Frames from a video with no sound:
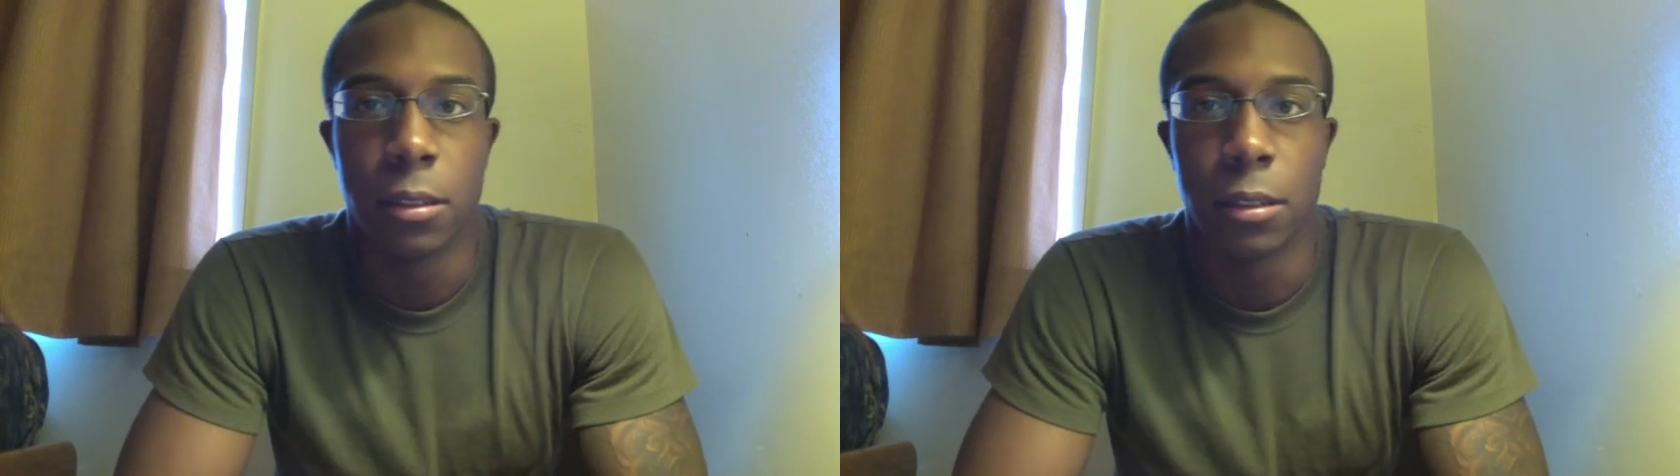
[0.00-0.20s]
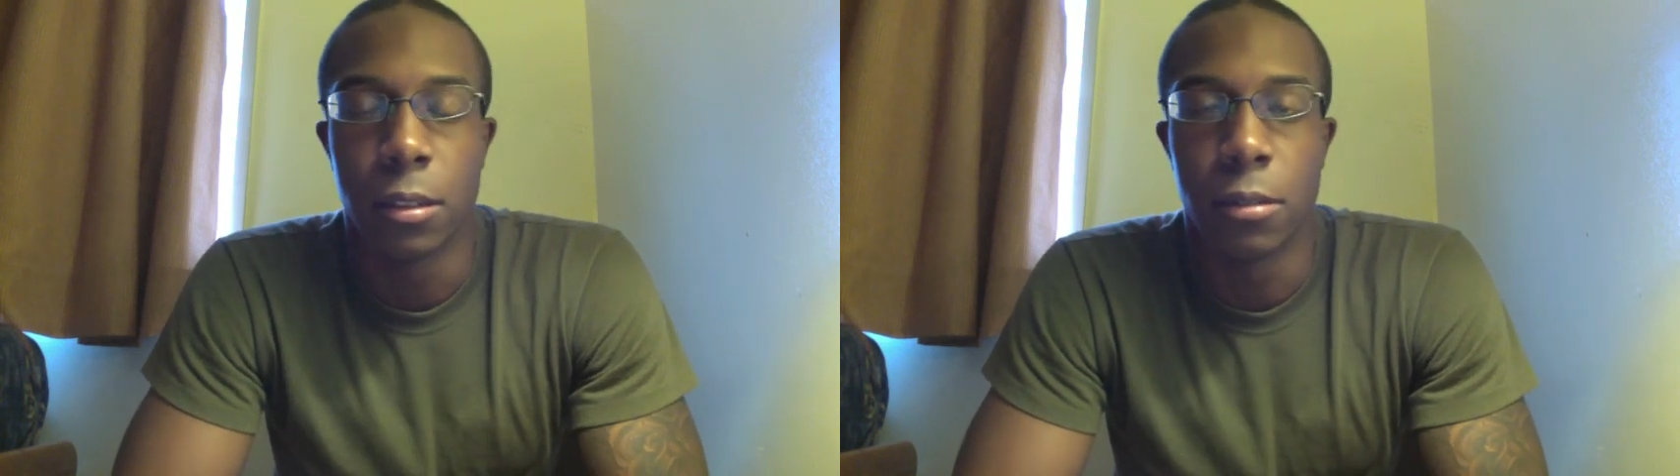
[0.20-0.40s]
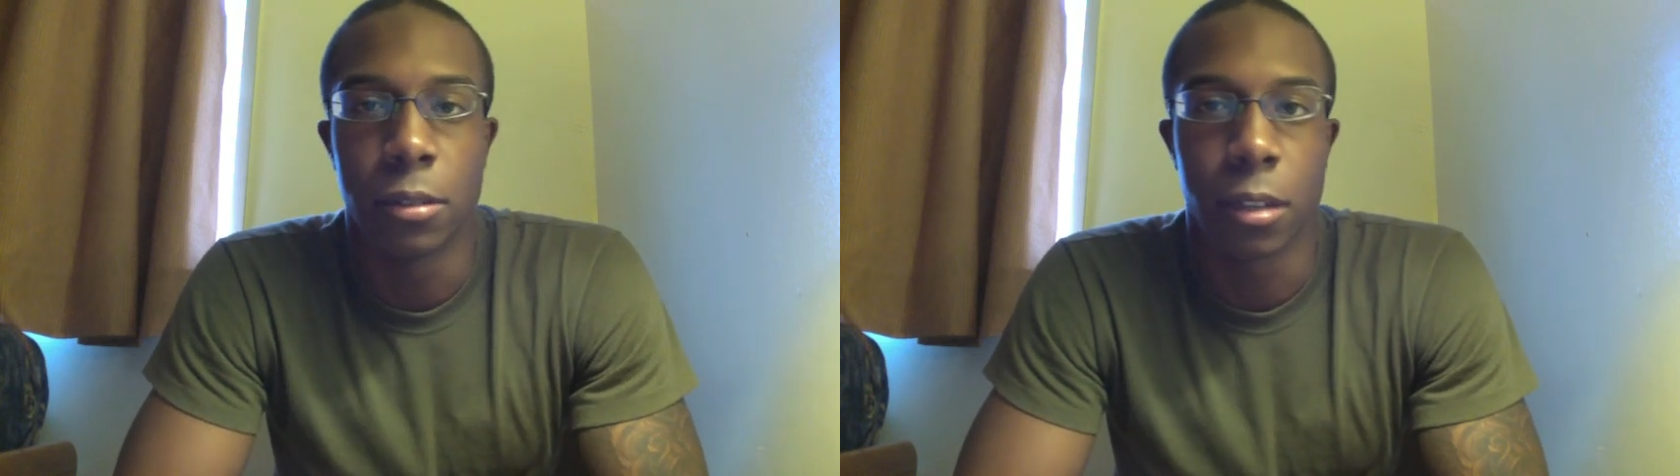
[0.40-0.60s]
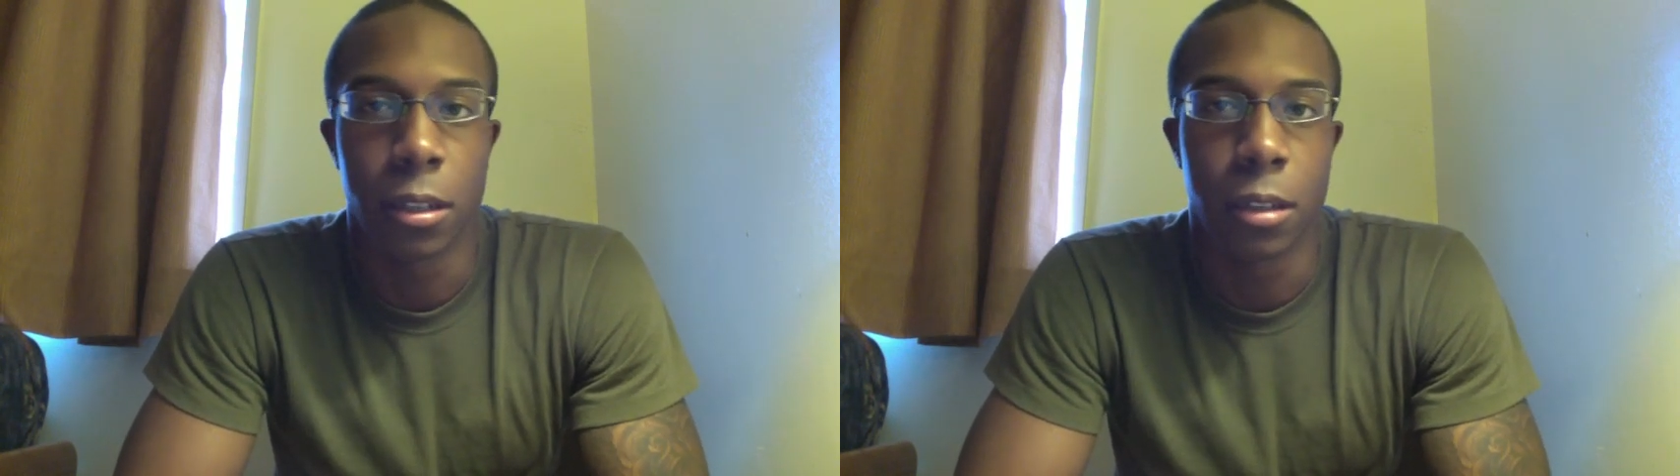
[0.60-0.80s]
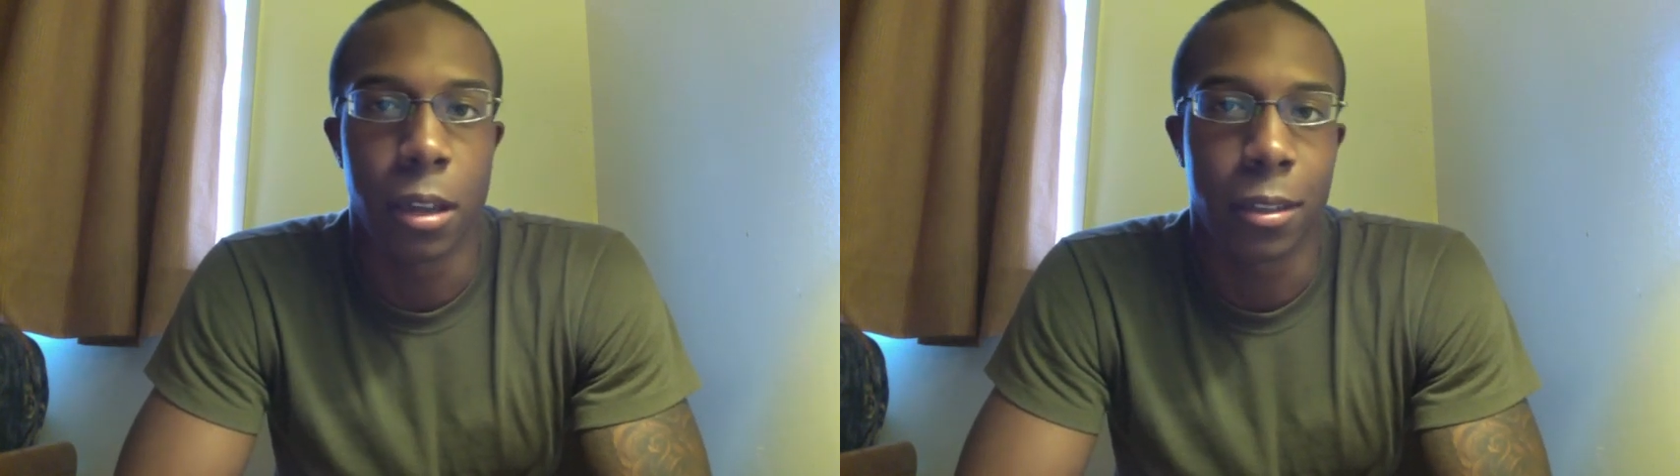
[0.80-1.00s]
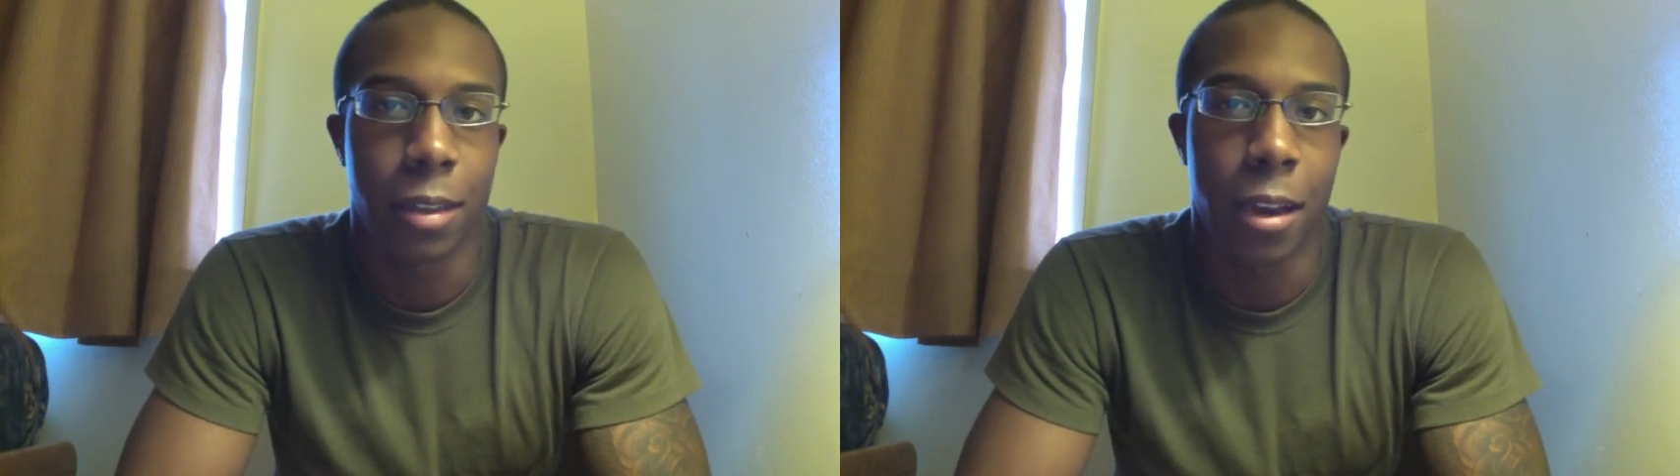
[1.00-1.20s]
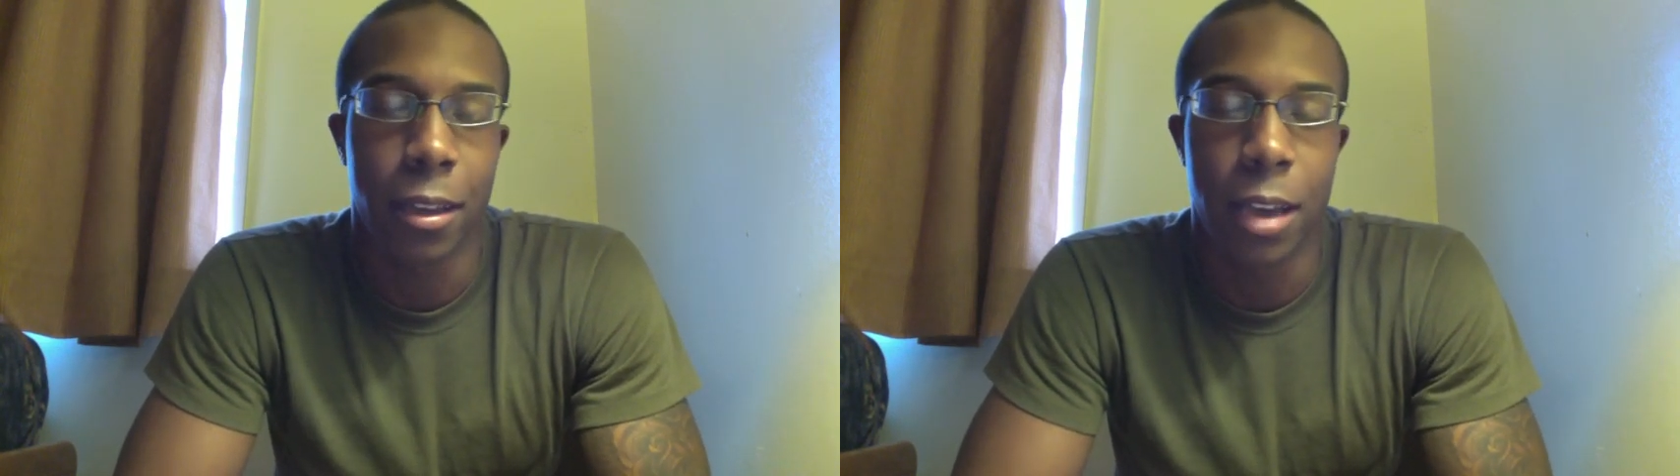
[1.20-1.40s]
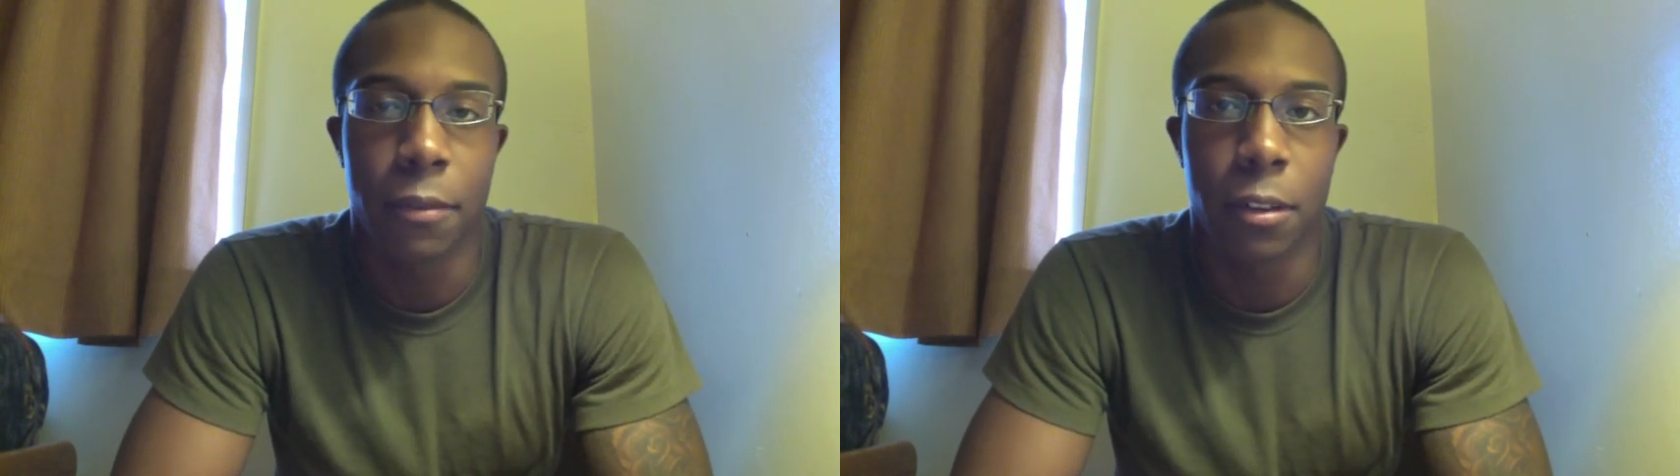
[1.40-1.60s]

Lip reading: It was like I kind of gaffed